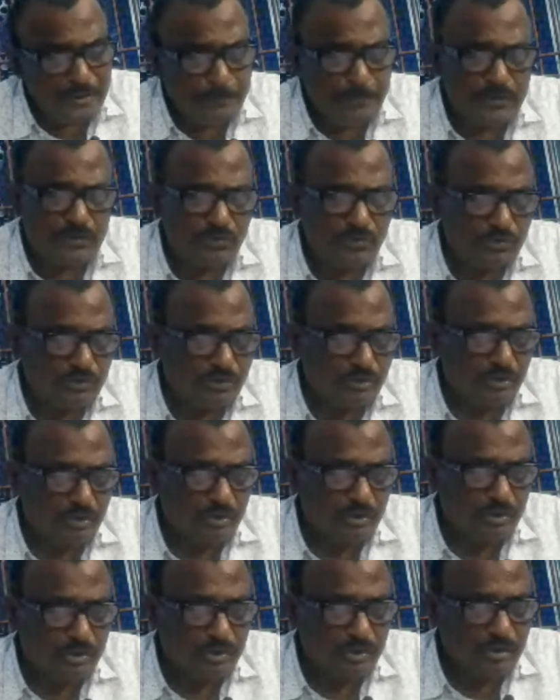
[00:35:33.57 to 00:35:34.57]
person,
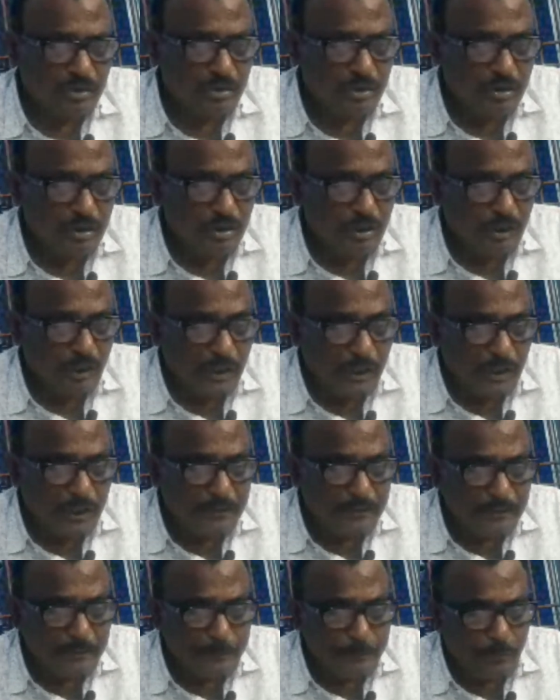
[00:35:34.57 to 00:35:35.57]
and
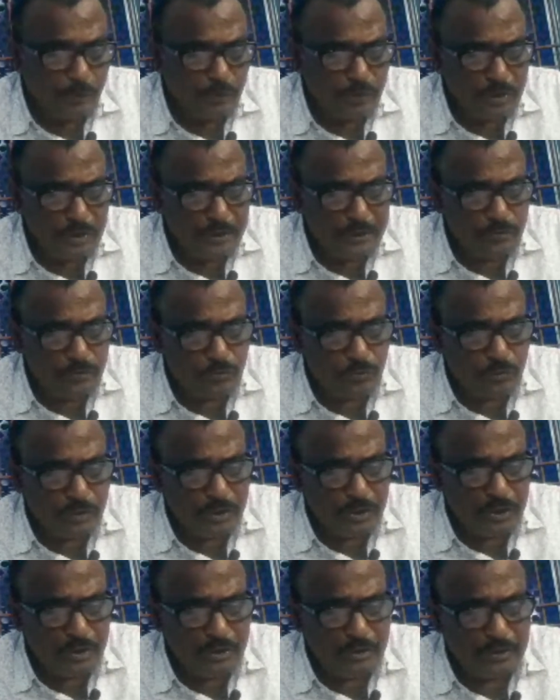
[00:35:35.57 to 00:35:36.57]
the bodily
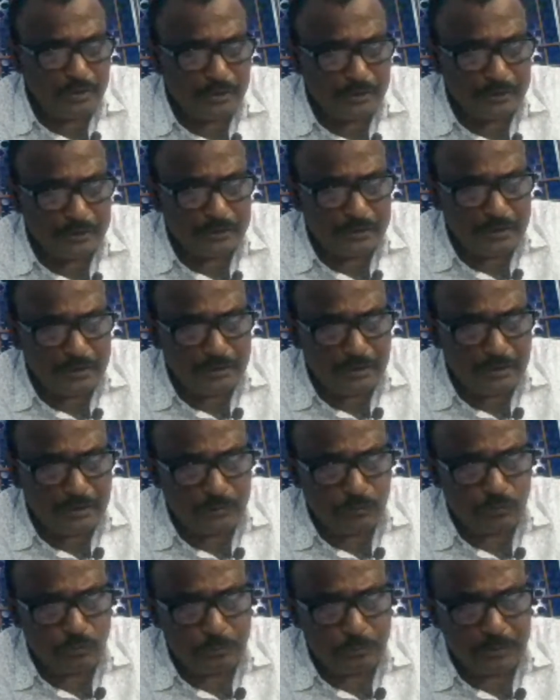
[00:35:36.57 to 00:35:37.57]
injury intended
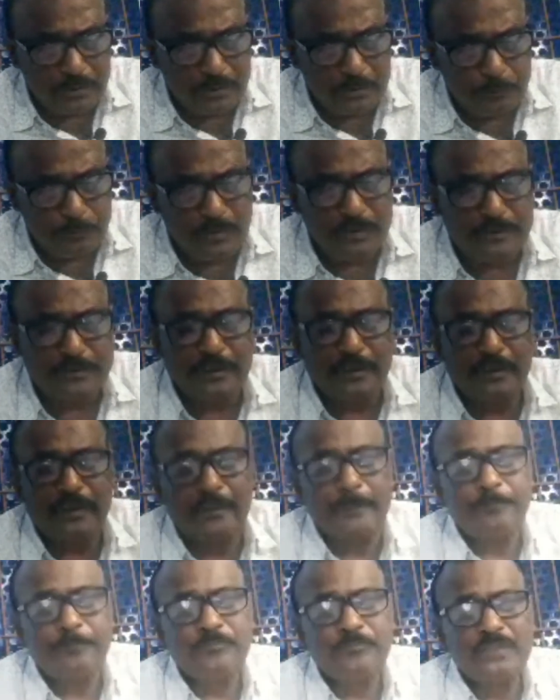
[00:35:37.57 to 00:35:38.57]
to be inflicted
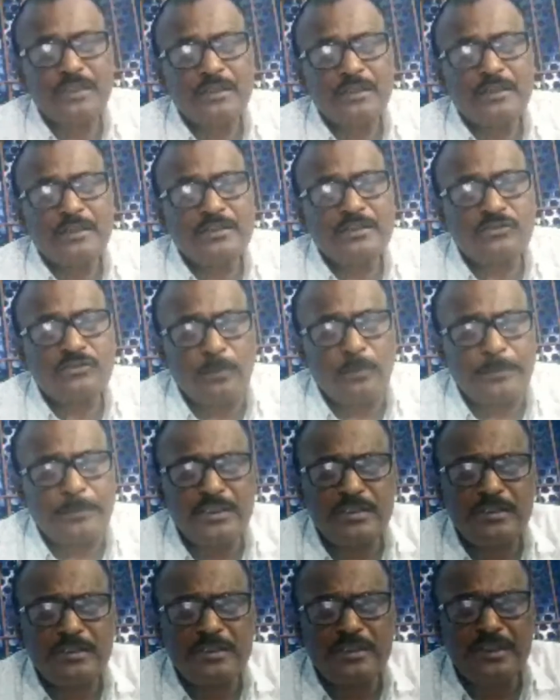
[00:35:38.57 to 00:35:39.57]
is
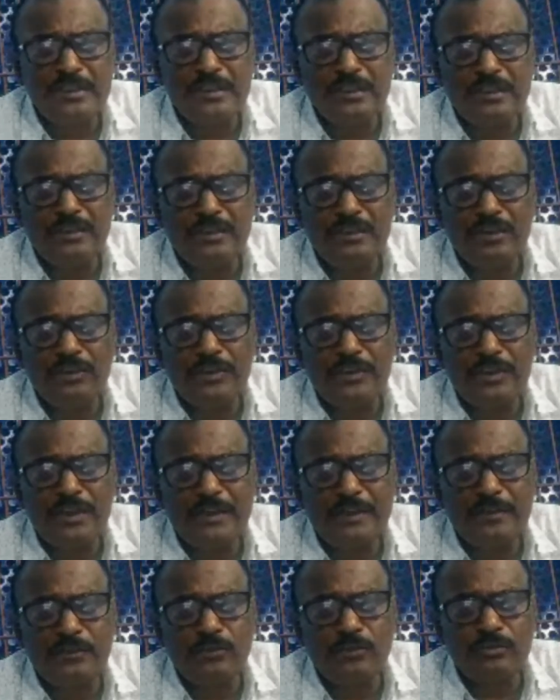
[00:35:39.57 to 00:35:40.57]
sufficient in the
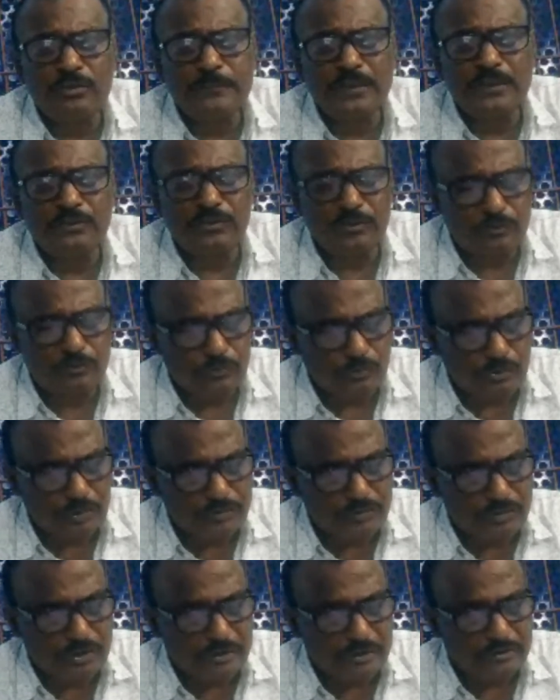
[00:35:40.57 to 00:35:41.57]
ordinary course of nature to
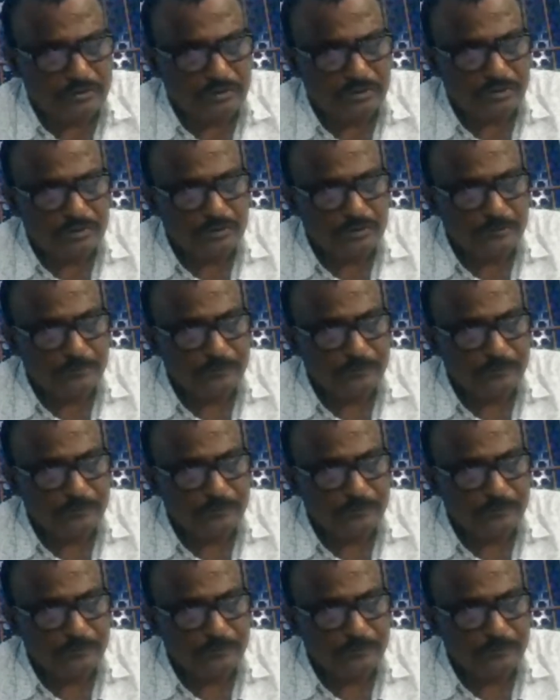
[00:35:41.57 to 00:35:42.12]
cause death.